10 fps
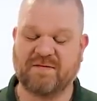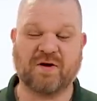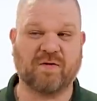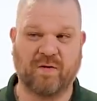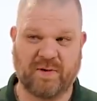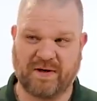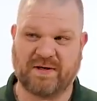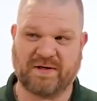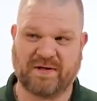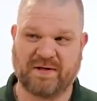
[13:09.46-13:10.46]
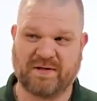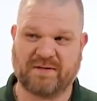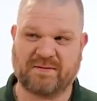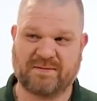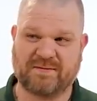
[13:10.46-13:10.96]
have a crowbar in the car,
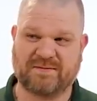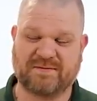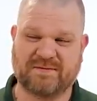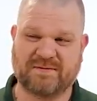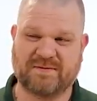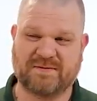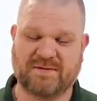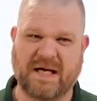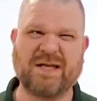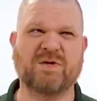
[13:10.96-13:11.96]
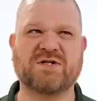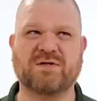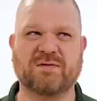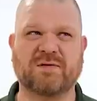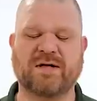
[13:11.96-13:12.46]
though. I used
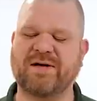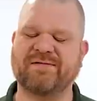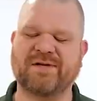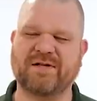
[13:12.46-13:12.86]
to. I don't have it